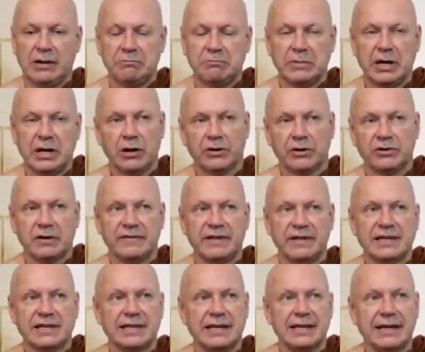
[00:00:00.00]
a lot of
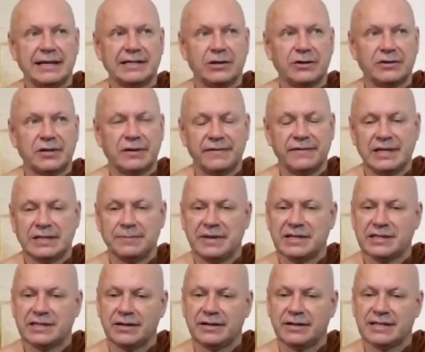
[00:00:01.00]
these things, a lot of these
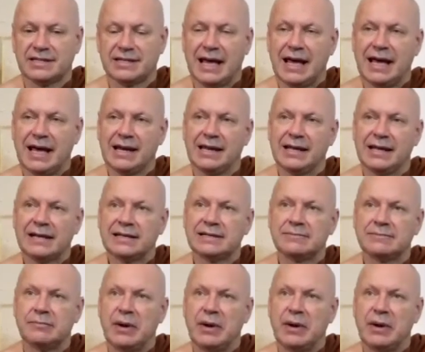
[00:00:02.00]
misunderstandings,